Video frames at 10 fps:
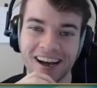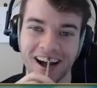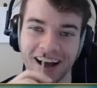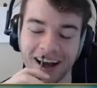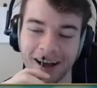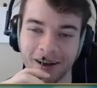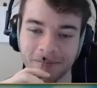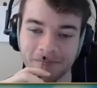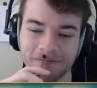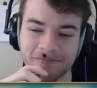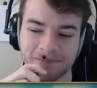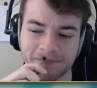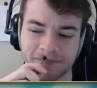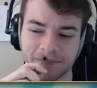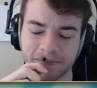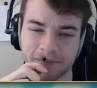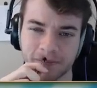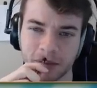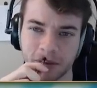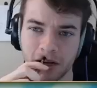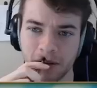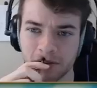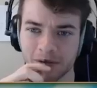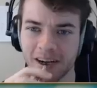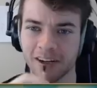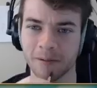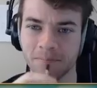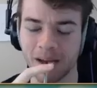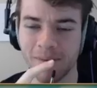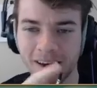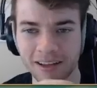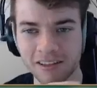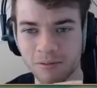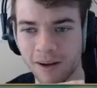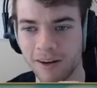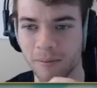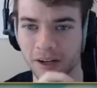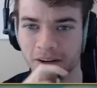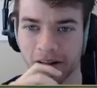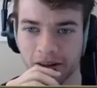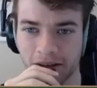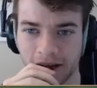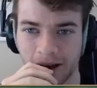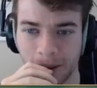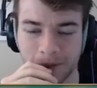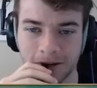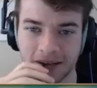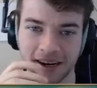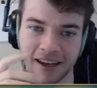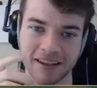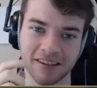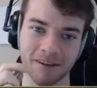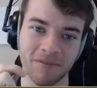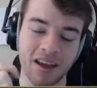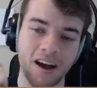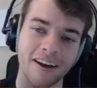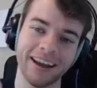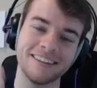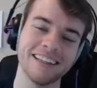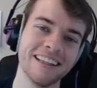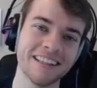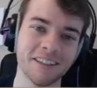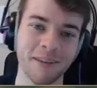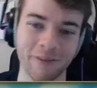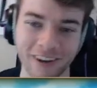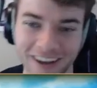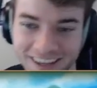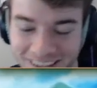Um, but now we have Swinub. I'm not against Swinub at all. I'm still not against it. Okay, guys, I think that's going to be it for today's